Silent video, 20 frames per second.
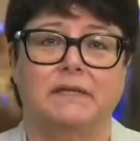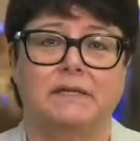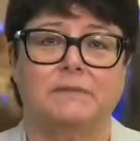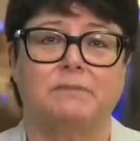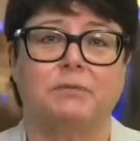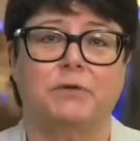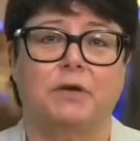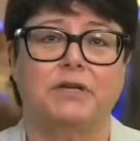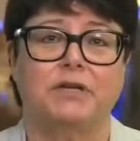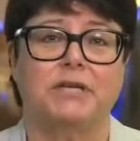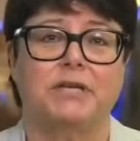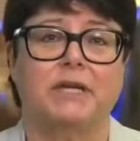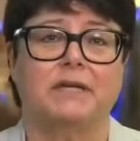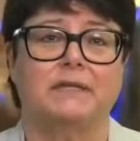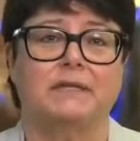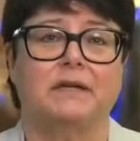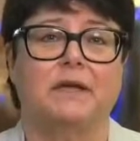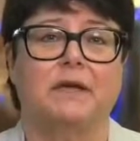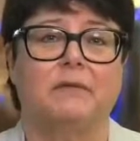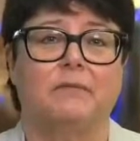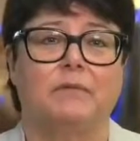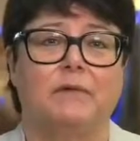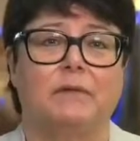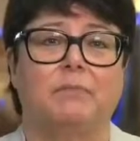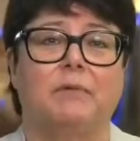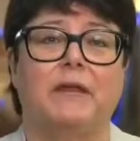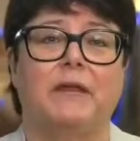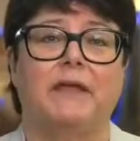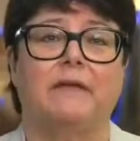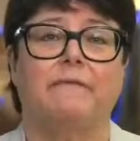This project
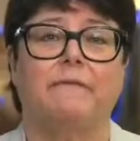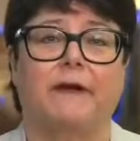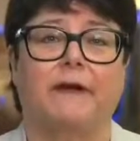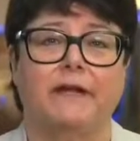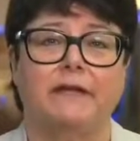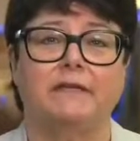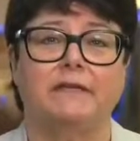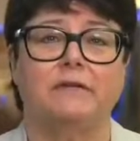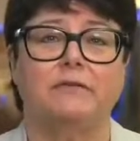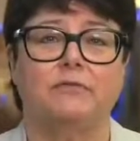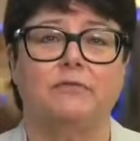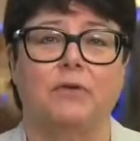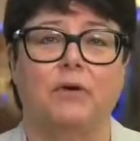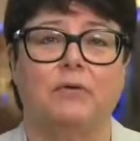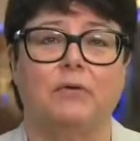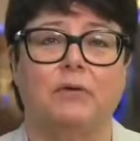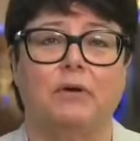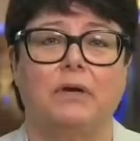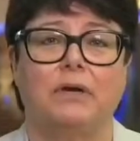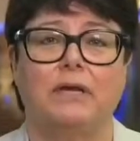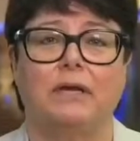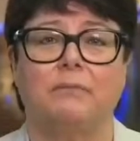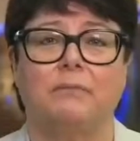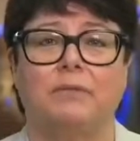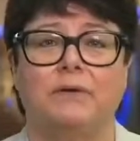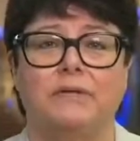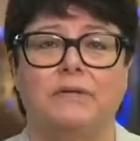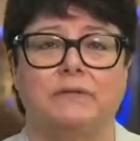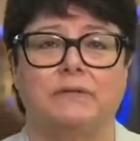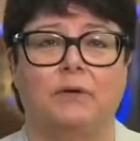will play a vital role
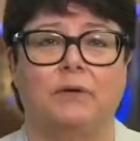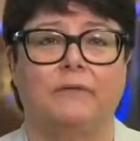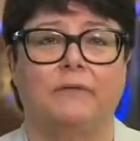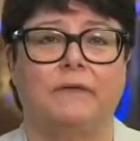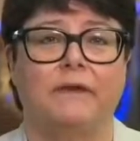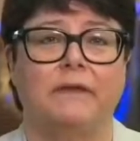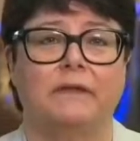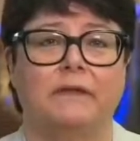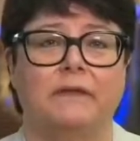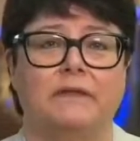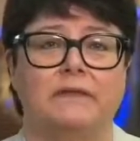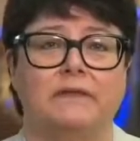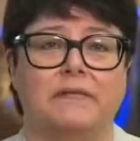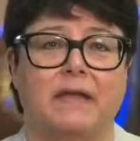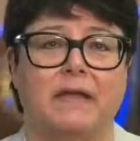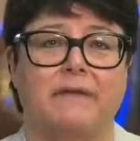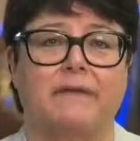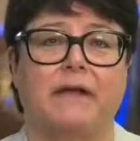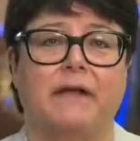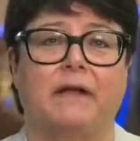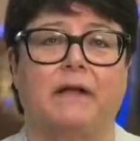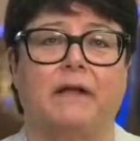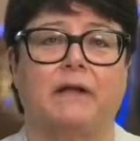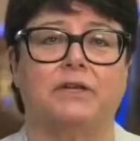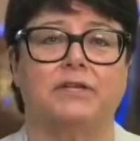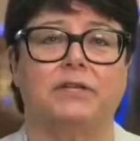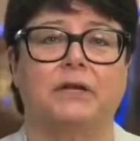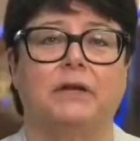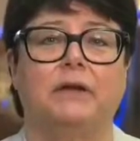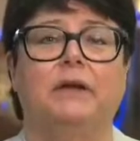in preserving the Slavic
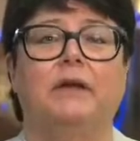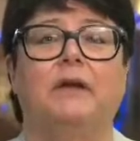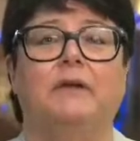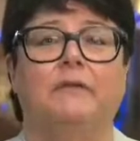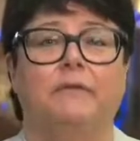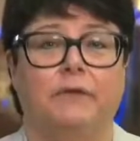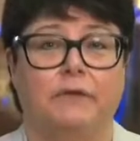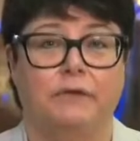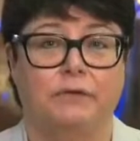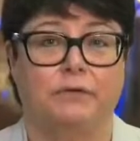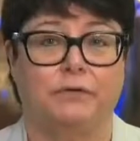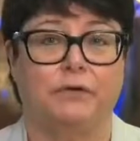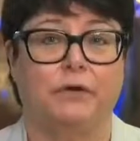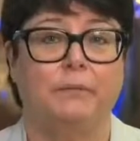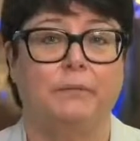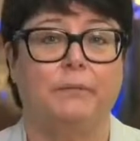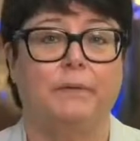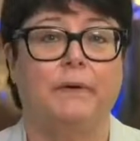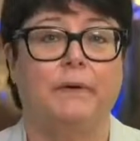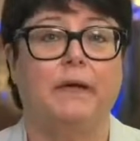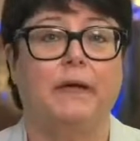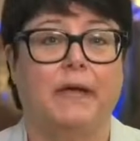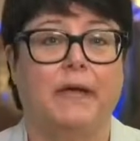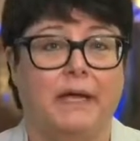culture for Europe